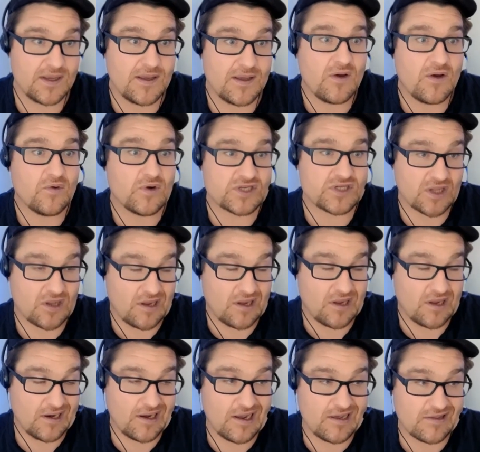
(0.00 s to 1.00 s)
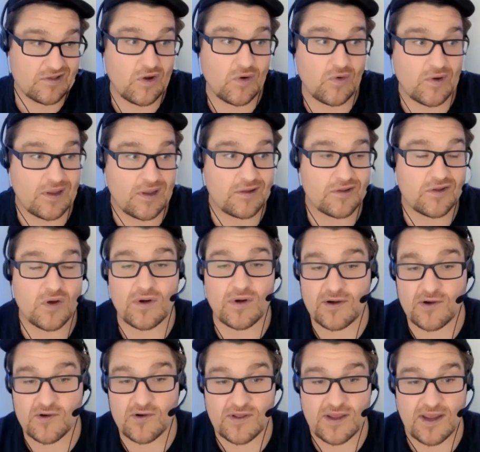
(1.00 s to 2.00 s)
which a lot of guys don't
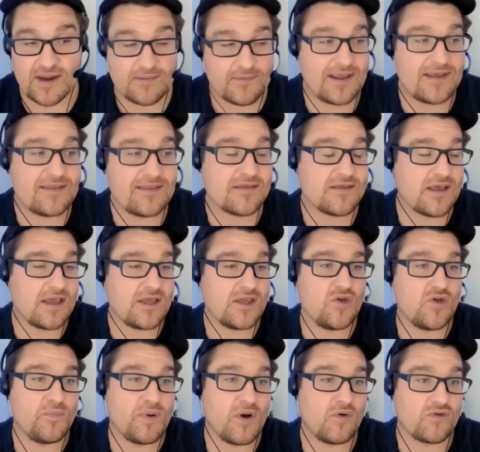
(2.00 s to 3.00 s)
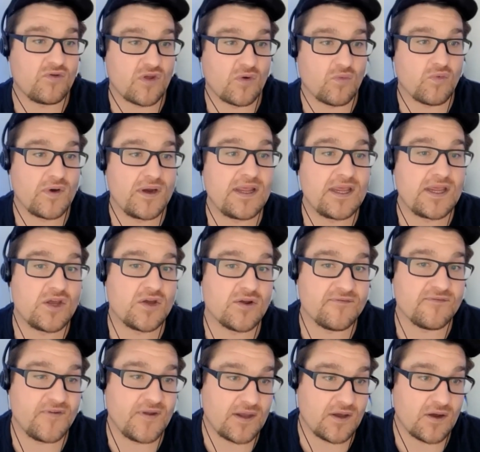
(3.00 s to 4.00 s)
understand. Let's say you post a really good
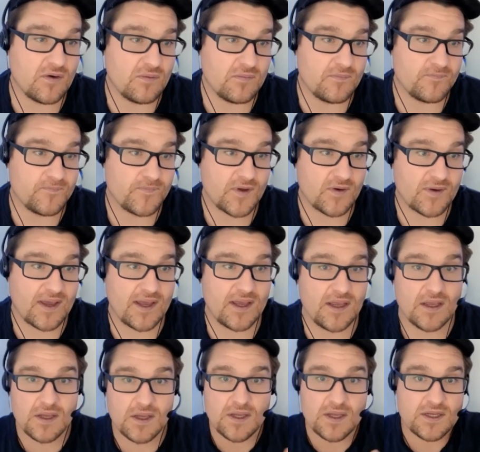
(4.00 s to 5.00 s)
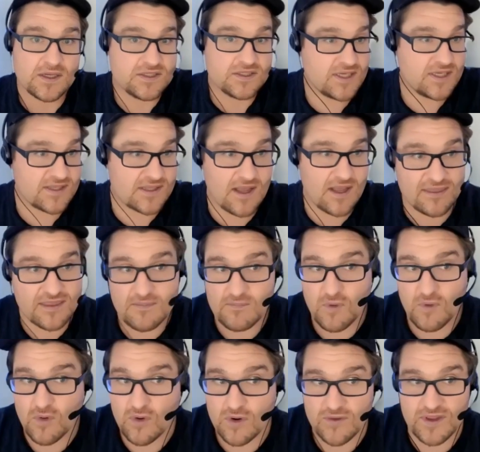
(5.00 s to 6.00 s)
video. Okay. Just nothing
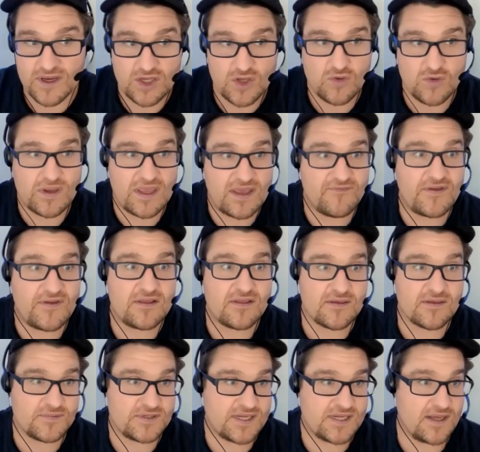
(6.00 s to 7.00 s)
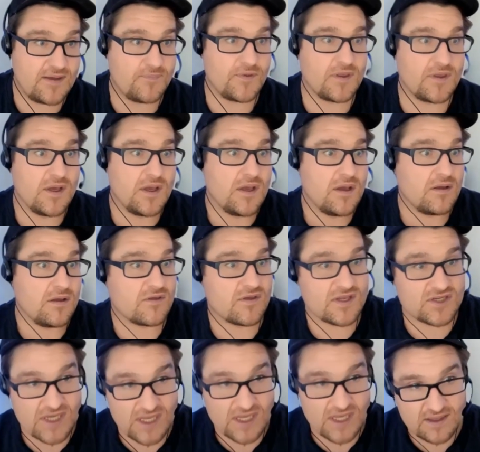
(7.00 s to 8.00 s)
more than you giving some tips,
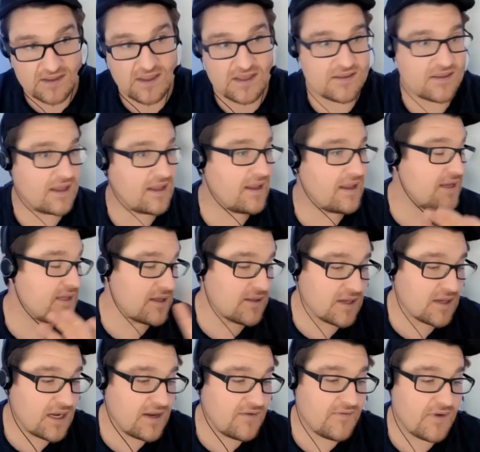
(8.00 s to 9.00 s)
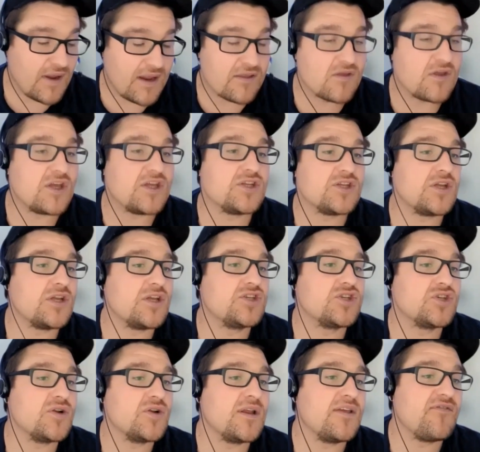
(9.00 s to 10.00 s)
suggesting things. It doesn't even, it
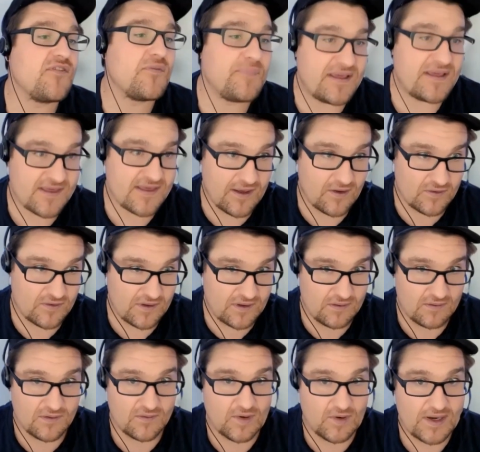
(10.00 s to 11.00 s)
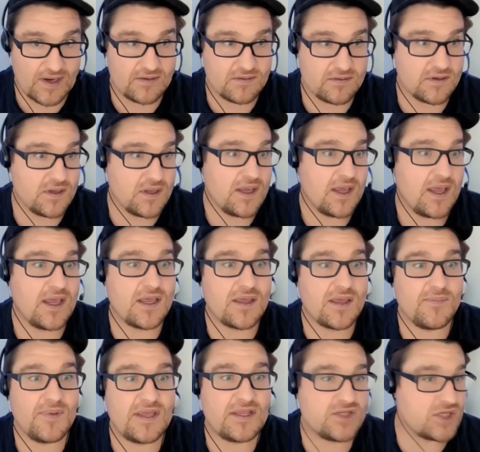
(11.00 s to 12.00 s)
shouldn't even be salesy. All right. It can
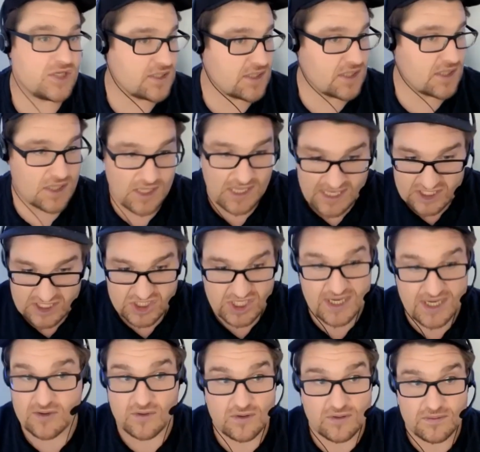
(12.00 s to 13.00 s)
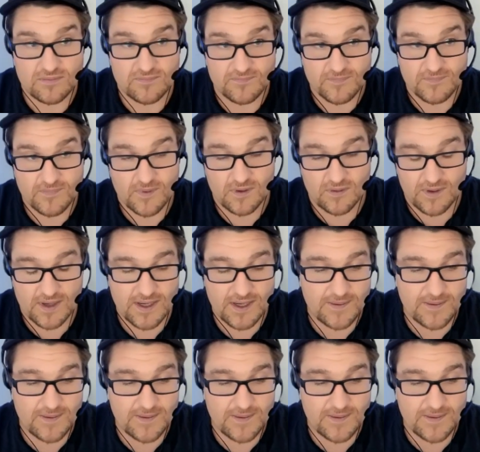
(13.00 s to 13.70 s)
be just in general. All right.